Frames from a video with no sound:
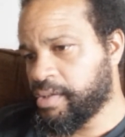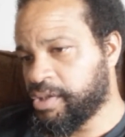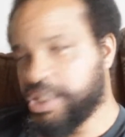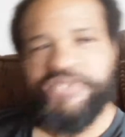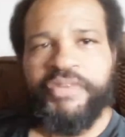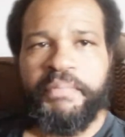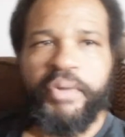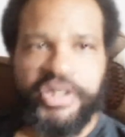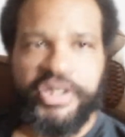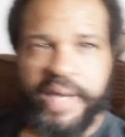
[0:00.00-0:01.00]
just for
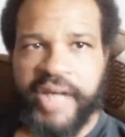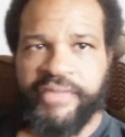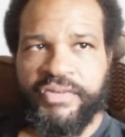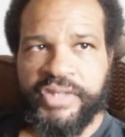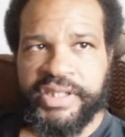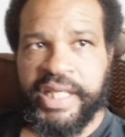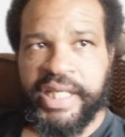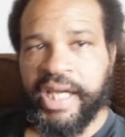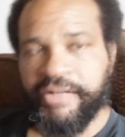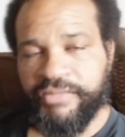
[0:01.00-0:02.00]
Paul Spadafora's
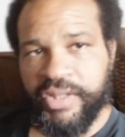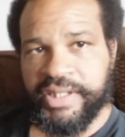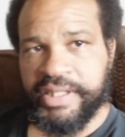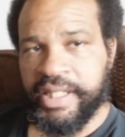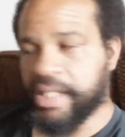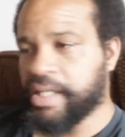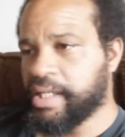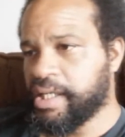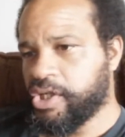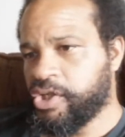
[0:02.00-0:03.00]
sake and Floyd's sake,
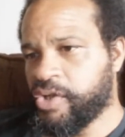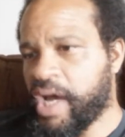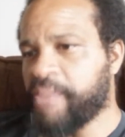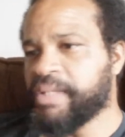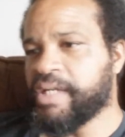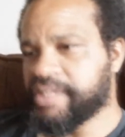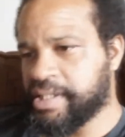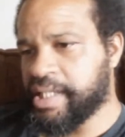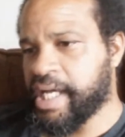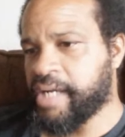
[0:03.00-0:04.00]
you know, I would love to
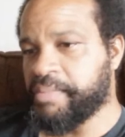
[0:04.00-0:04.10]
see that.